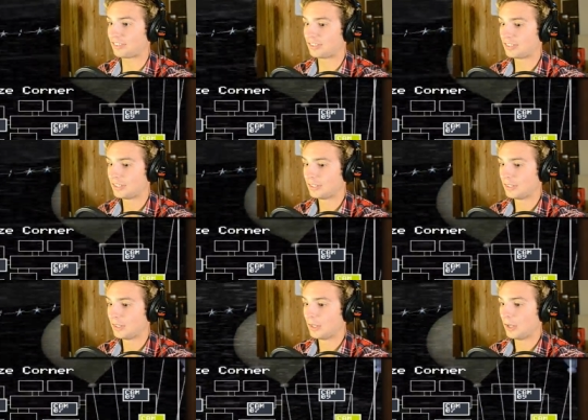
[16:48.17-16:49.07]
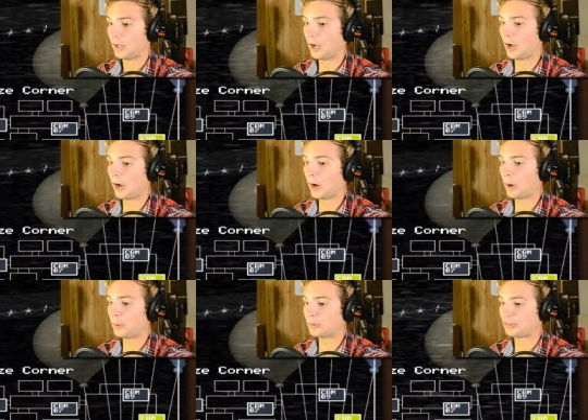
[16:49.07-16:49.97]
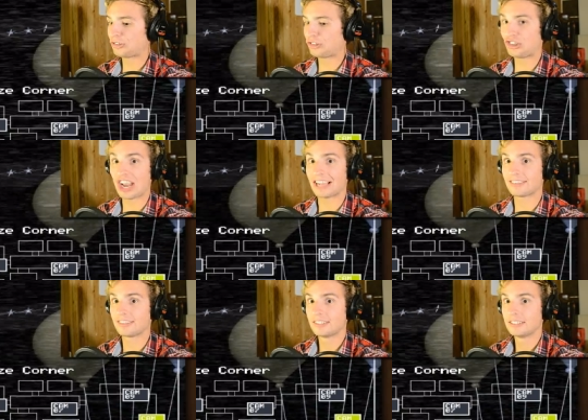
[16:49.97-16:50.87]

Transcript: It's just all rumor oh, shit.